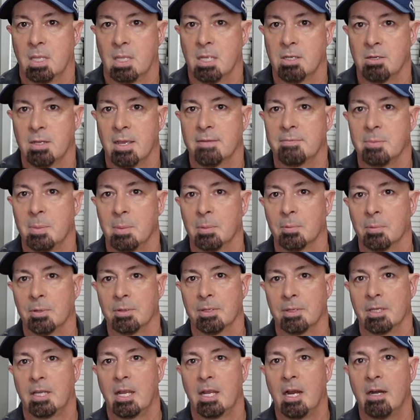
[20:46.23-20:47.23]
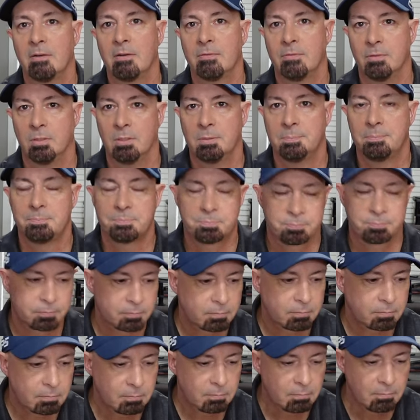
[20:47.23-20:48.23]
And you have to be really careful,
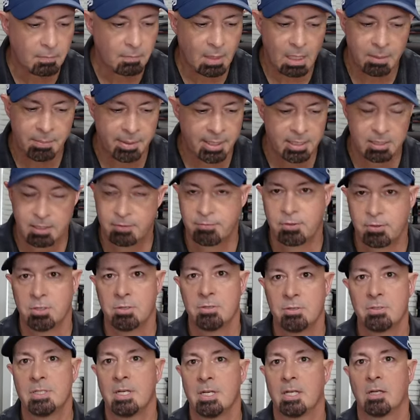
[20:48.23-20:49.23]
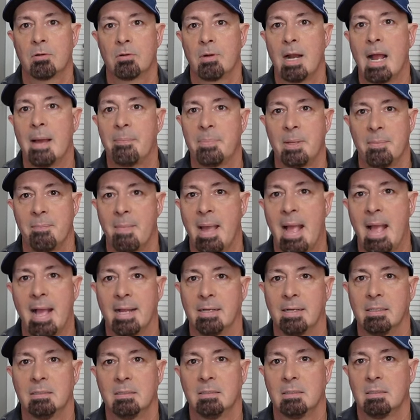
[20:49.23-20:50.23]
because if you're using a crappy
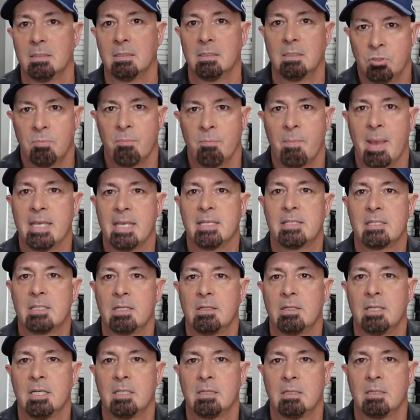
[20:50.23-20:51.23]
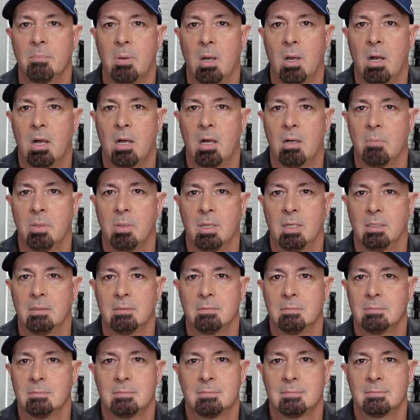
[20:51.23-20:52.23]
mat, you may still hit the ball, but